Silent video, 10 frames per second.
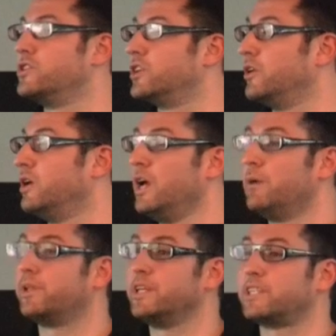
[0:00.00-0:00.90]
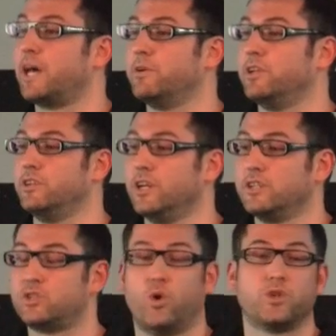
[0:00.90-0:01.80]
So please come and
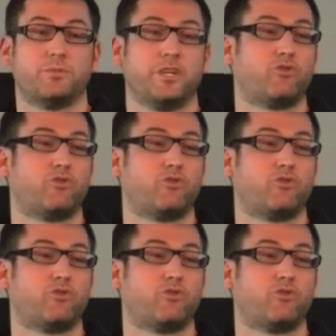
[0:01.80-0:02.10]
talk to me,